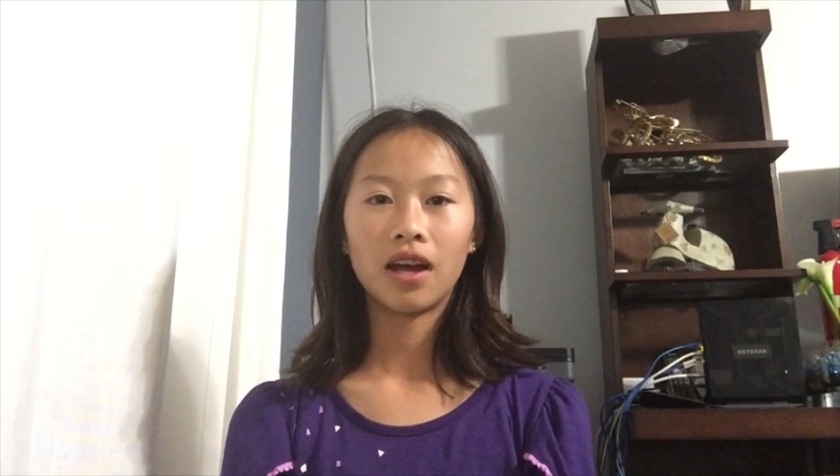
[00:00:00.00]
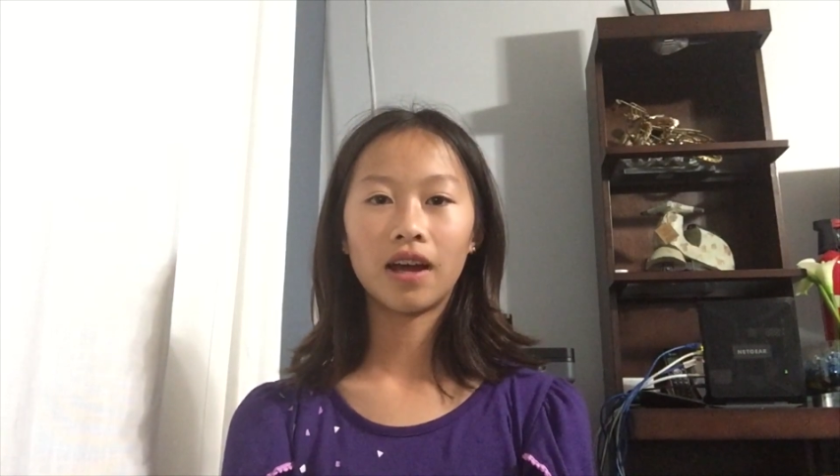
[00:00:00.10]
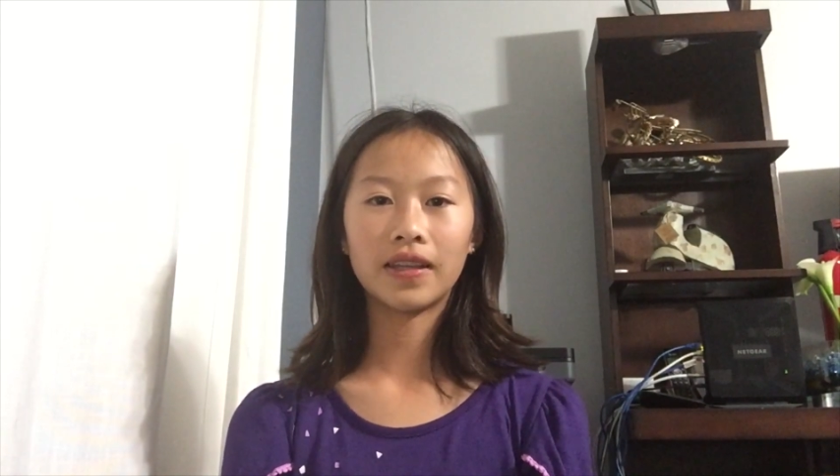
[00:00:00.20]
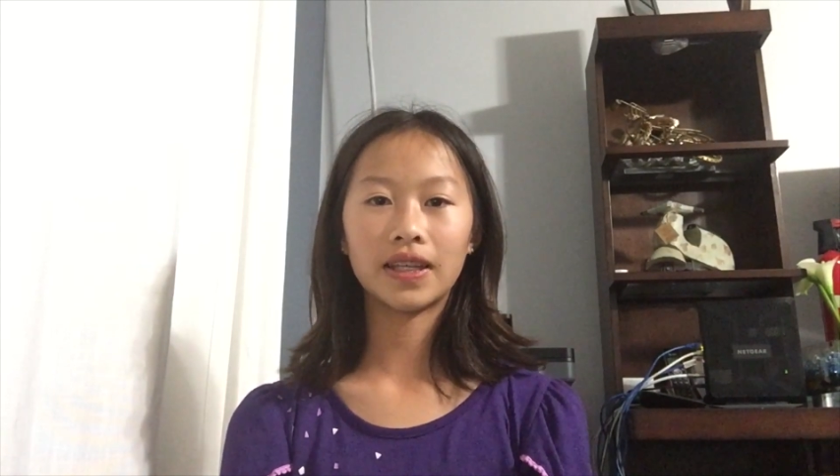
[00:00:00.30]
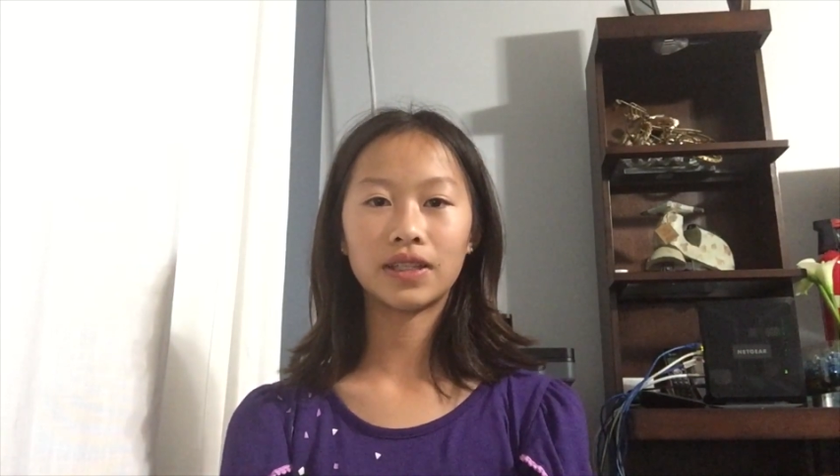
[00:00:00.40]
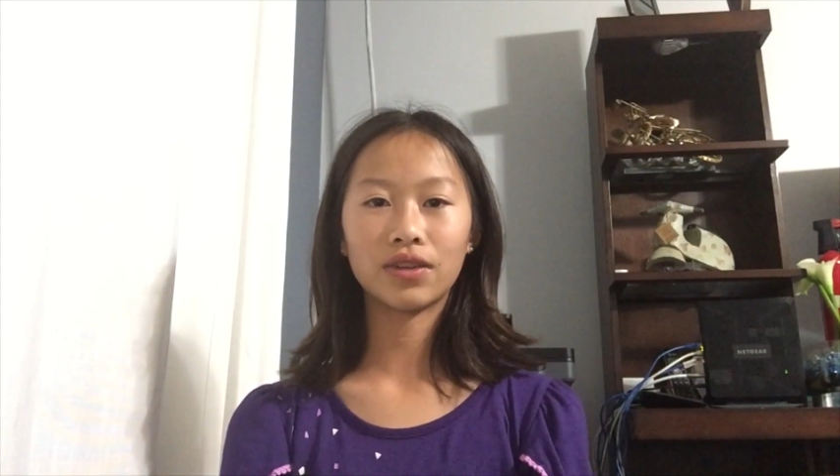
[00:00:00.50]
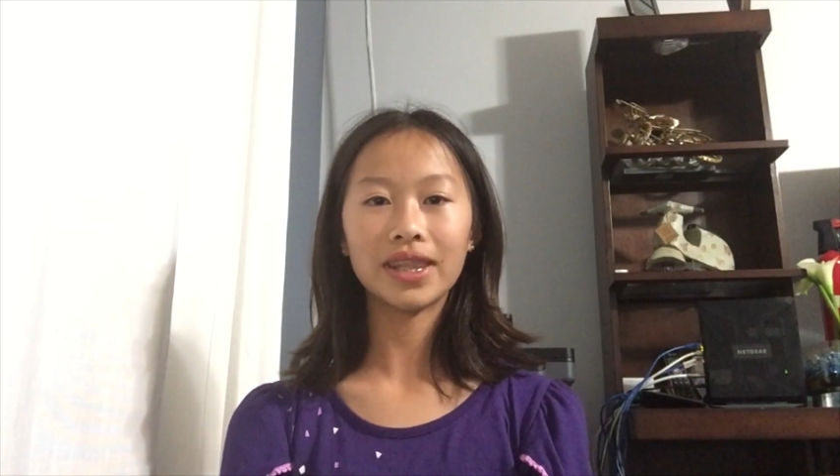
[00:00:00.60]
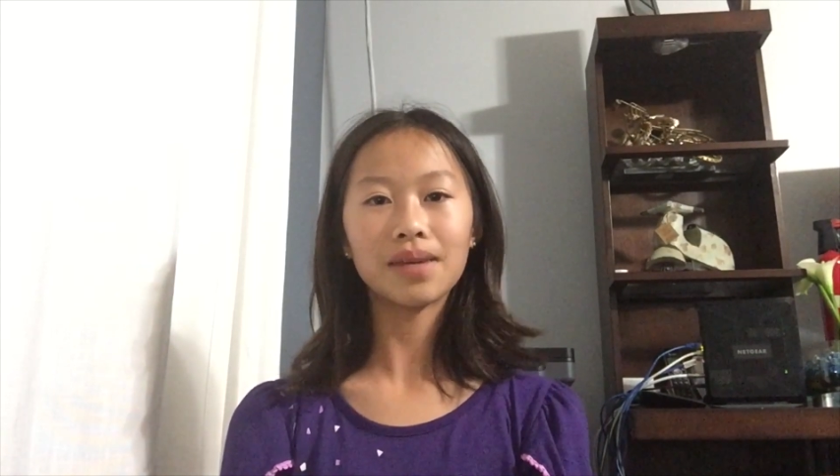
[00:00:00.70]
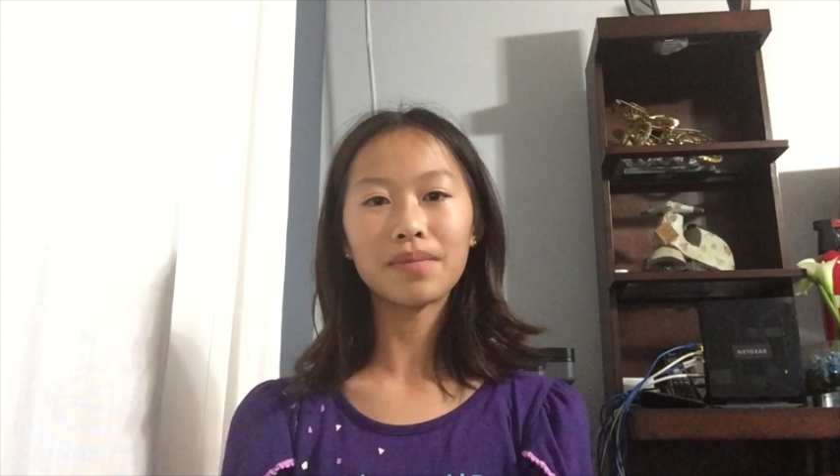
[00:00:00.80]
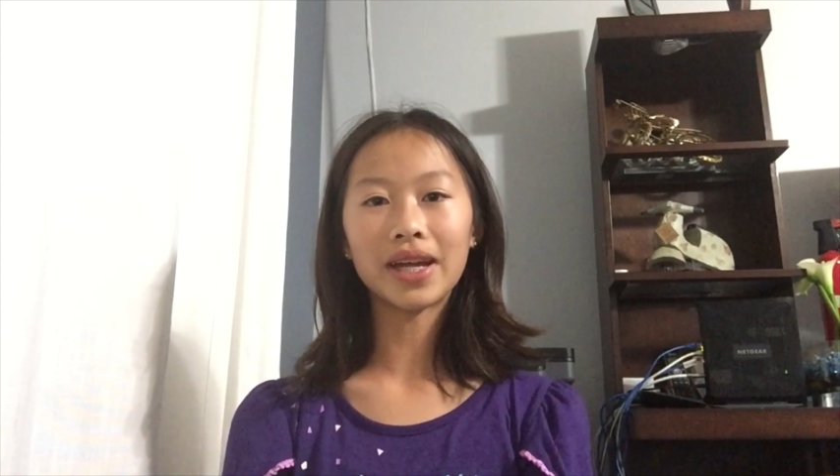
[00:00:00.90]
are the
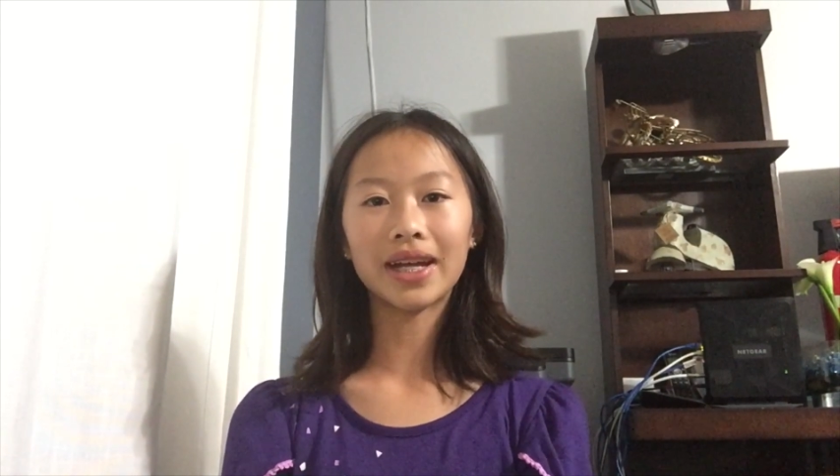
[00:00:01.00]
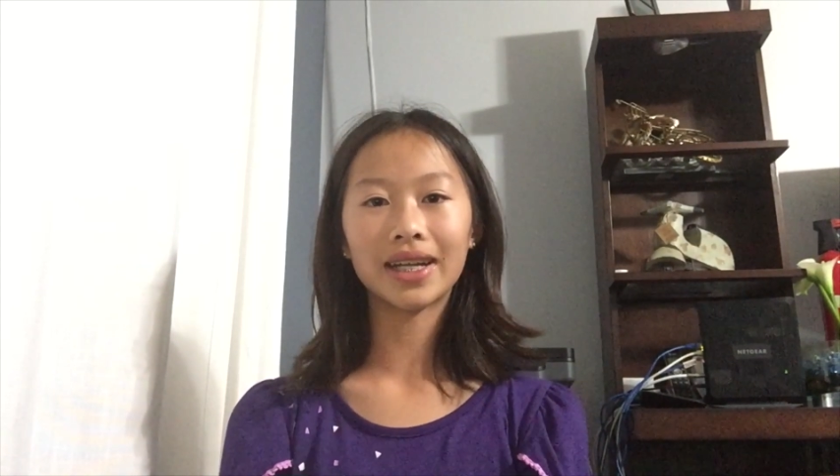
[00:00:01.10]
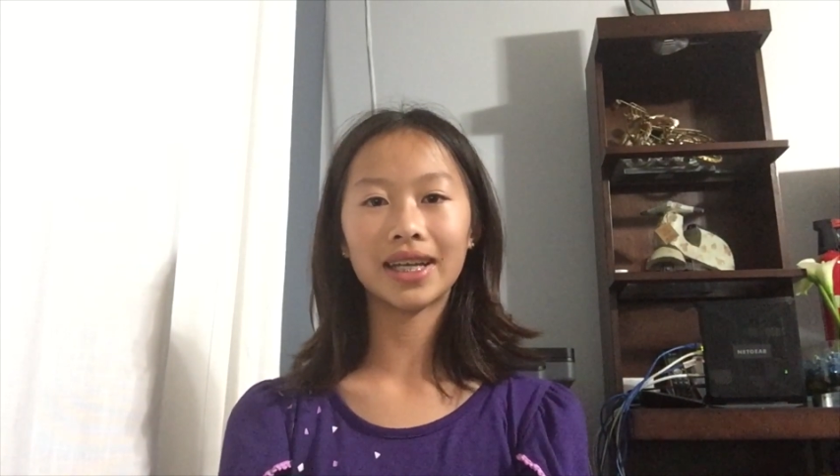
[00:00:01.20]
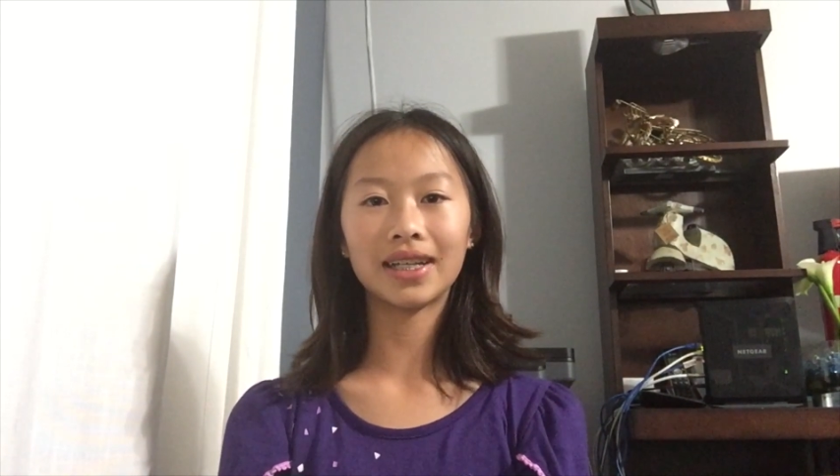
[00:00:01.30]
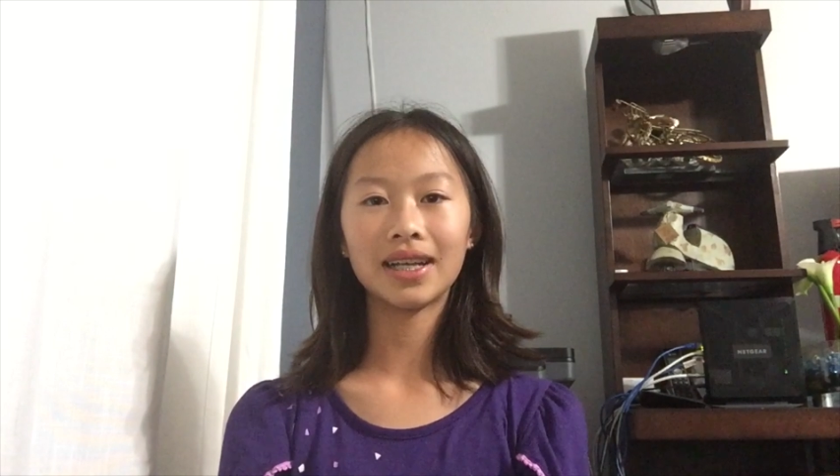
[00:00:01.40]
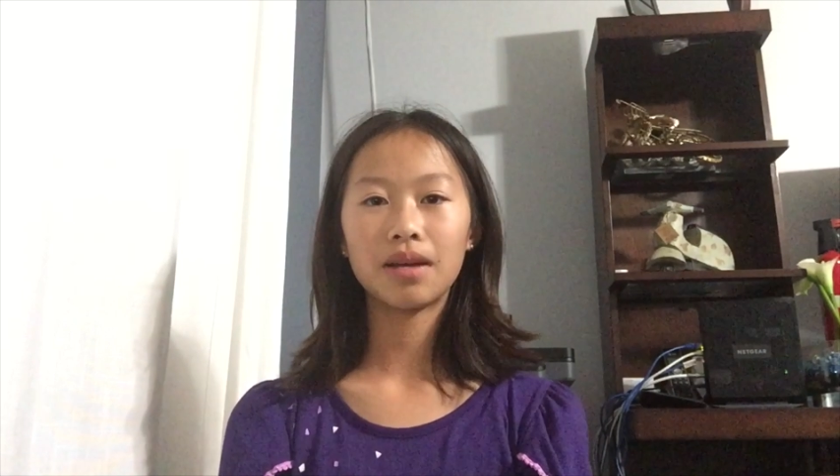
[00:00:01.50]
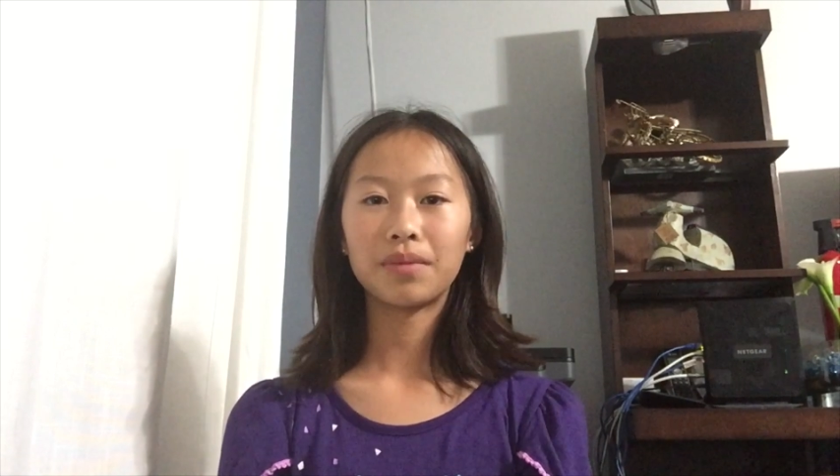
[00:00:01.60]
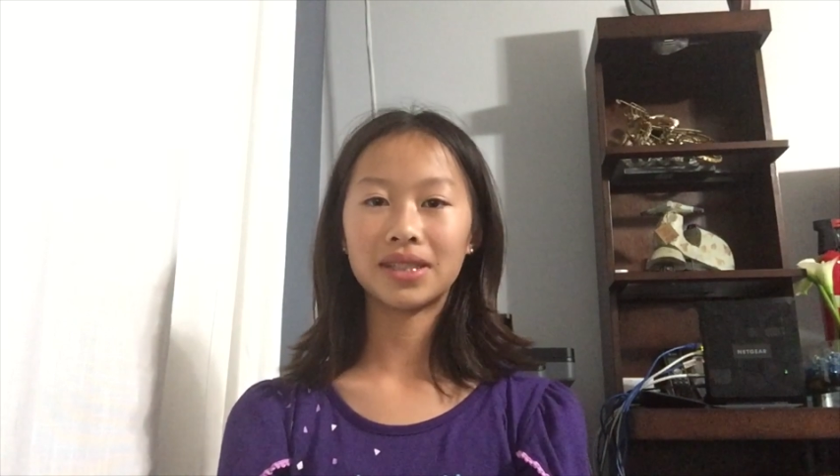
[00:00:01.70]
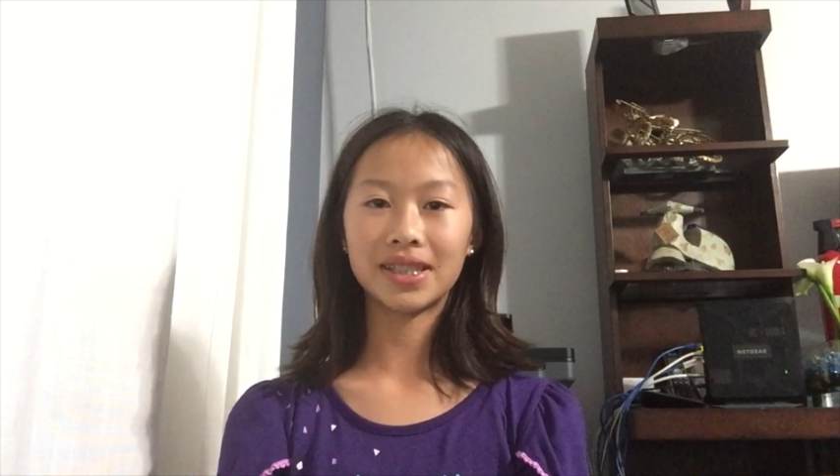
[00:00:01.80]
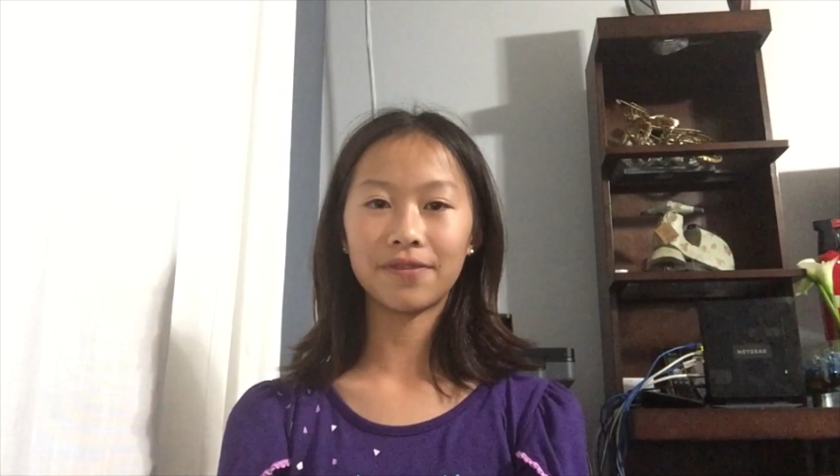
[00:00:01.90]
North American,
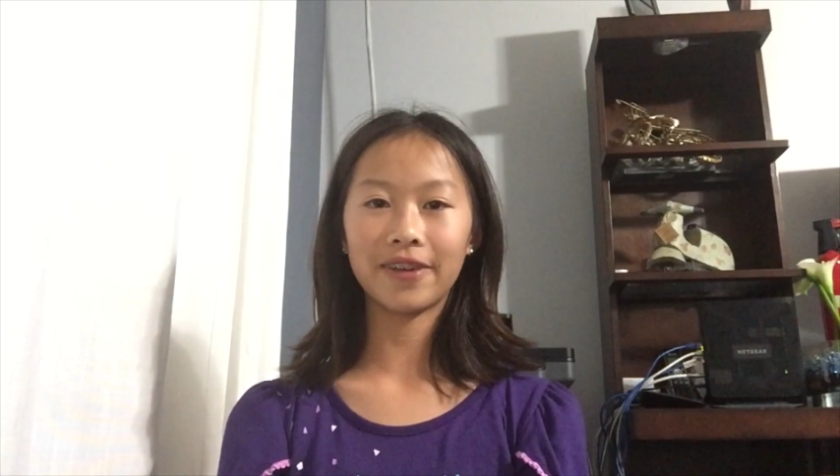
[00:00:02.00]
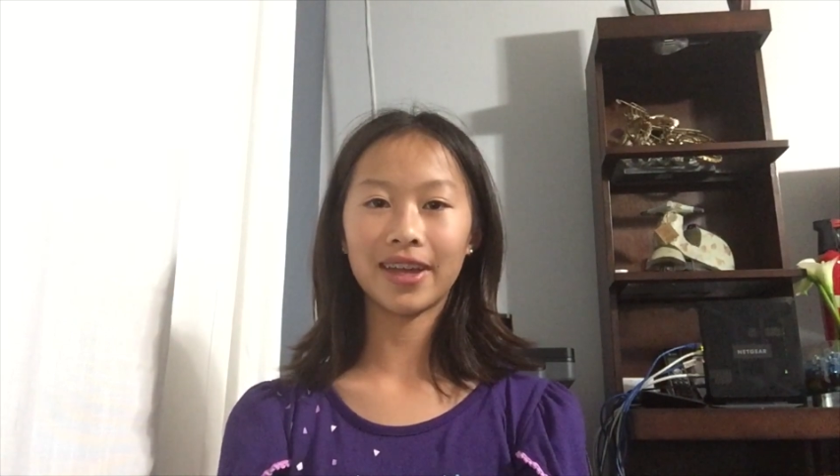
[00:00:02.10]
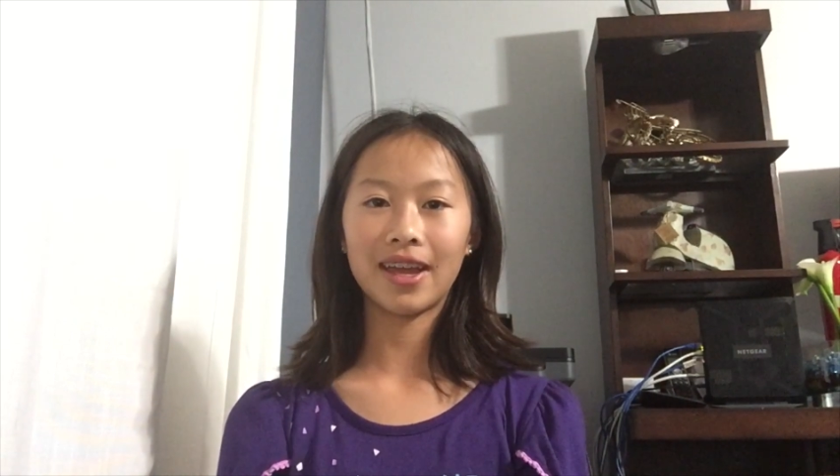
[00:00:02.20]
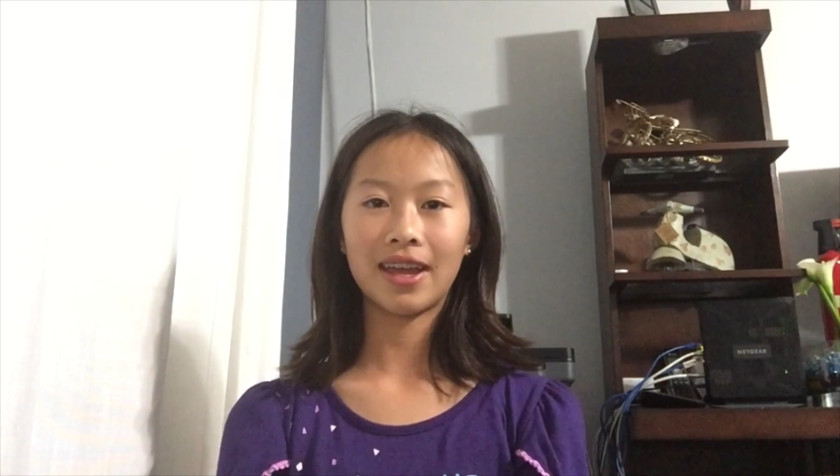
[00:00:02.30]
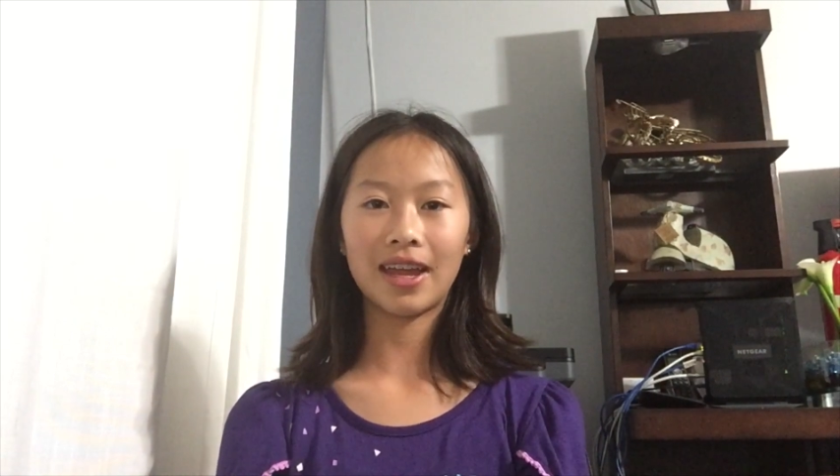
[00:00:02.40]
Pacific,